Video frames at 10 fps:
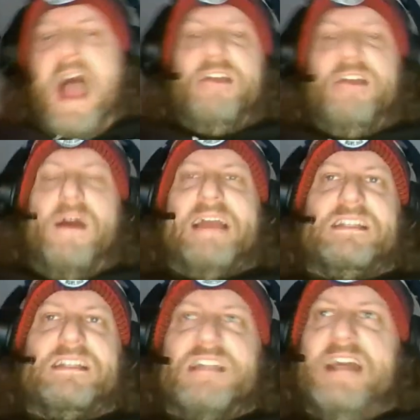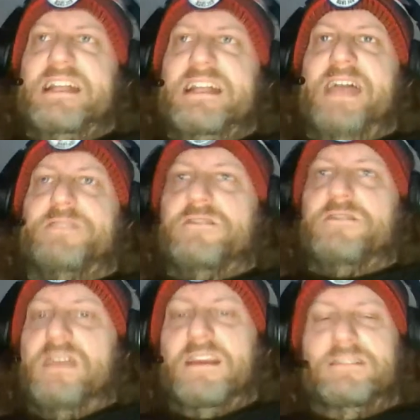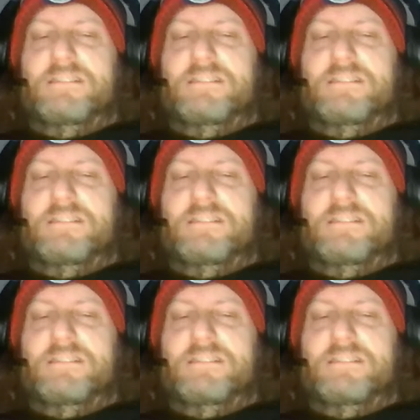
I know I got excited after,